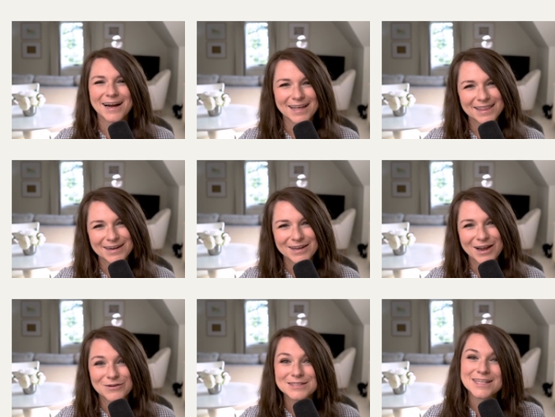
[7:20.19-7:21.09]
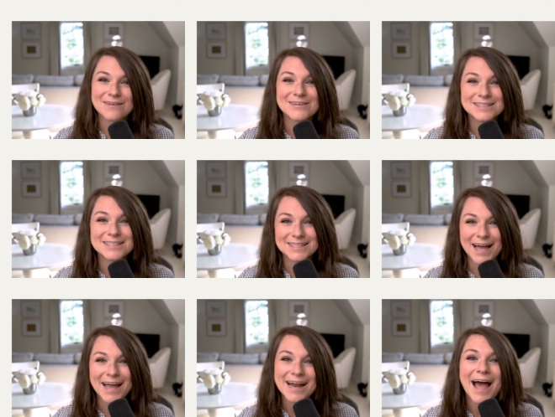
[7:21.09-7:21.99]
All right, there you go. Seven
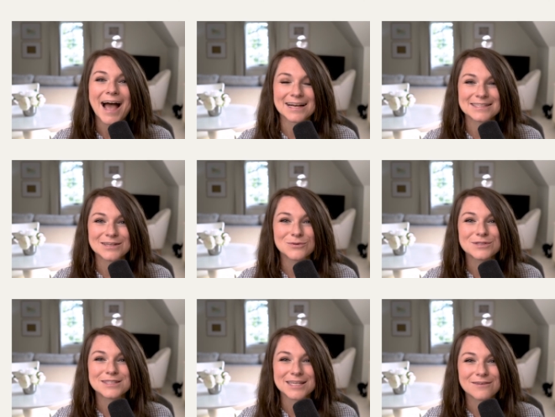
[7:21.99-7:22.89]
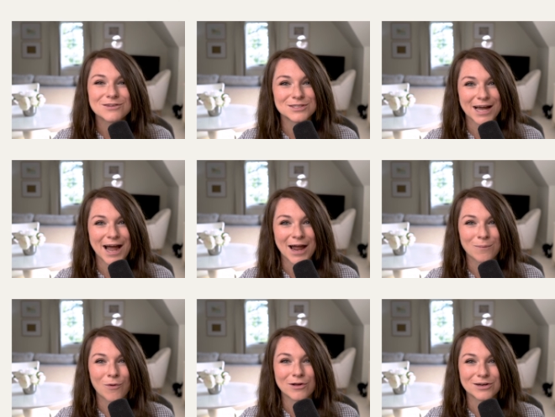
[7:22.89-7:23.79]
design hacks that will save you time
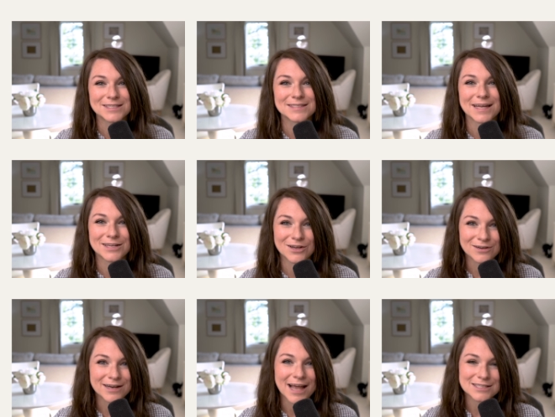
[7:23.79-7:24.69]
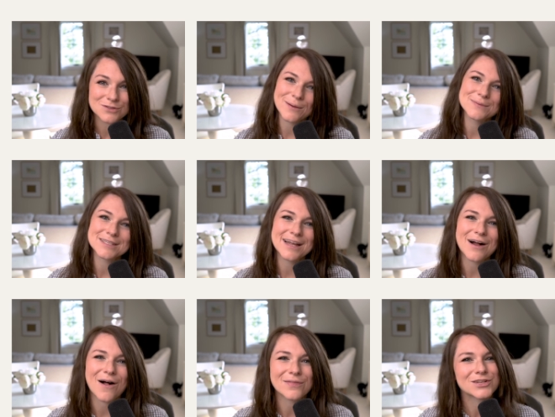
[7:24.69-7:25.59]
while you're designing your next website
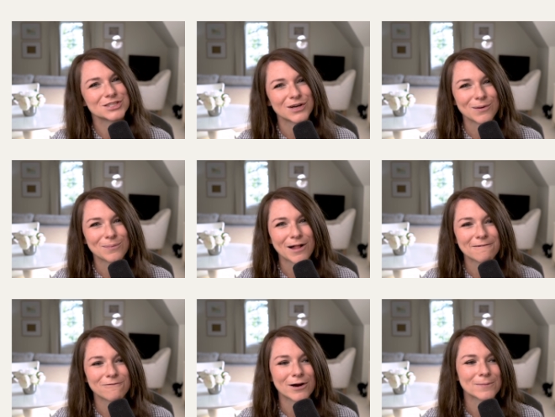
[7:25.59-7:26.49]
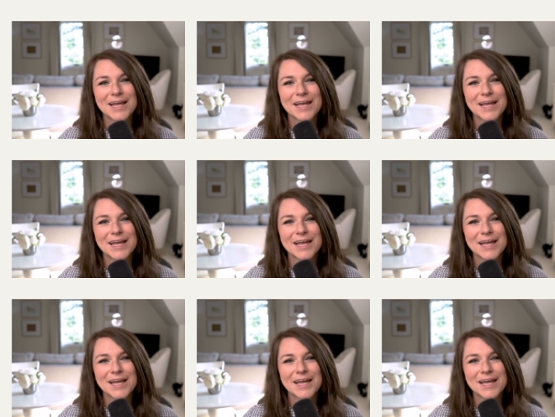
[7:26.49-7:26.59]
on the Showit platform.